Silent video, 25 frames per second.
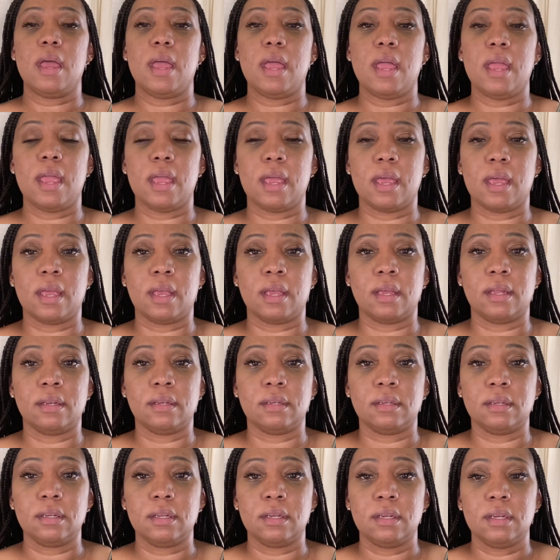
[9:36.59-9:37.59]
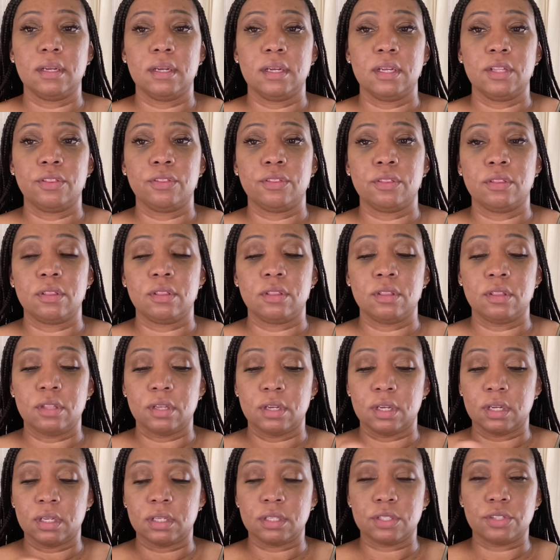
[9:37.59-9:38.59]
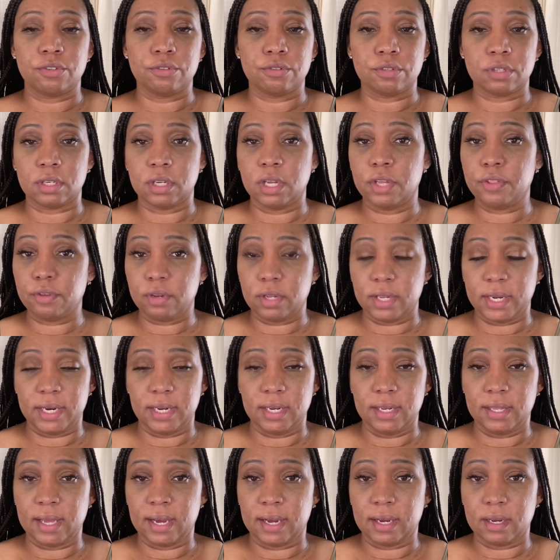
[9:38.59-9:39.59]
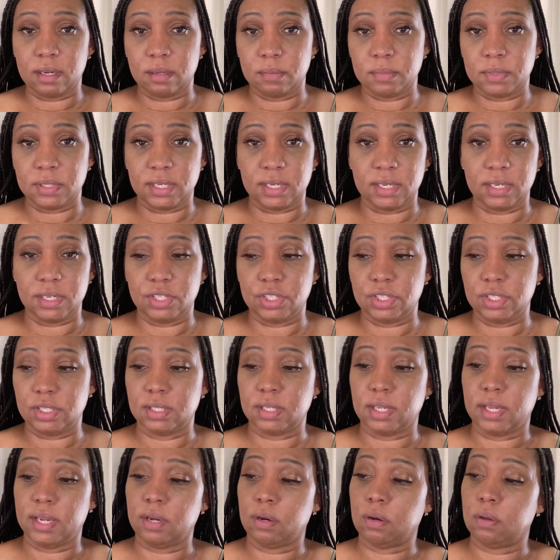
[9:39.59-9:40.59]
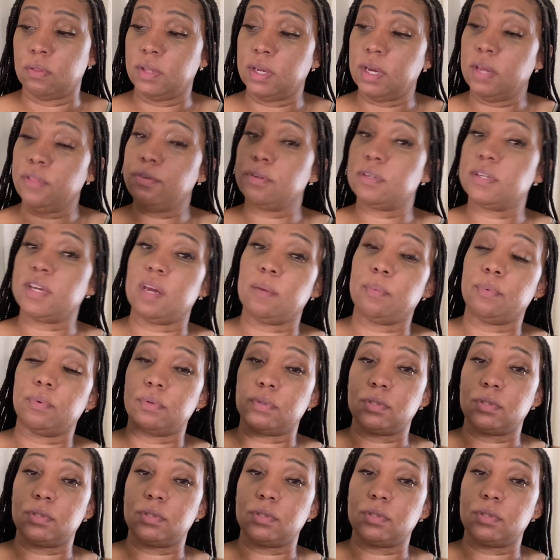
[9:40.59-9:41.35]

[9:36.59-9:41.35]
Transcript: and there's another lady that comes in and she's laying on the other table.